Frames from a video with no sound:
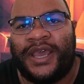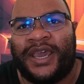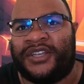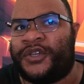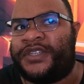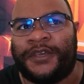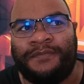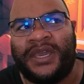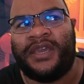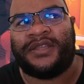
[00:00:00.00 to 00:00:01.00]
And so to
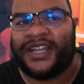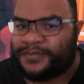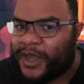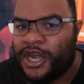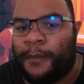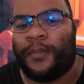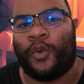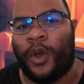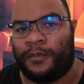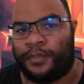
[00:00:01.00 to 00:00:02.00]
me, that's my number
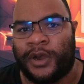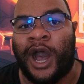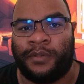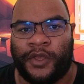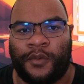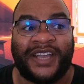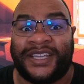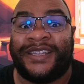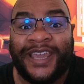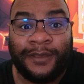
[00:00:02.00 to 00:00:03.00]
one problem as
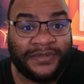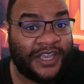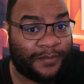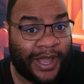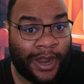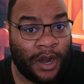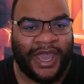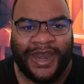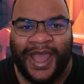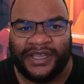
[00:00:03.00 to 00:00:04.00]
a D M Z player
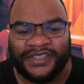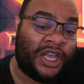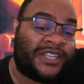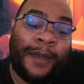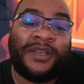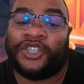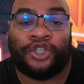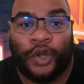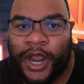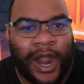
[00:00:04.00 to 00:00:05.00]
and as a zombies
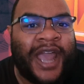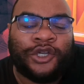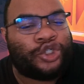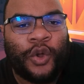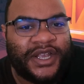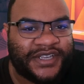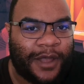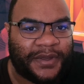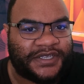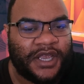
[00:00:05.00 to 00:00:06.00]
enjoyer. I enjoy
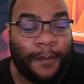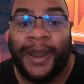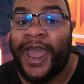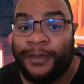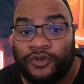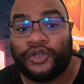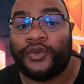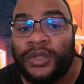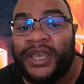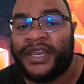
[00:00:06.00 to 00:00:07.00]
zombies, but I am
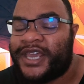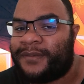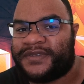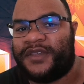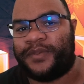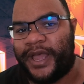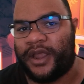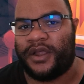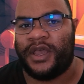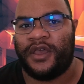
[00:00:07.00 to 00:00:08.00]
truly a D M Z
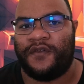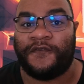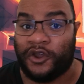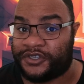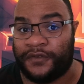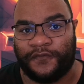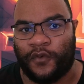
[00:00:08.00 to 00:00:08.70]
player first and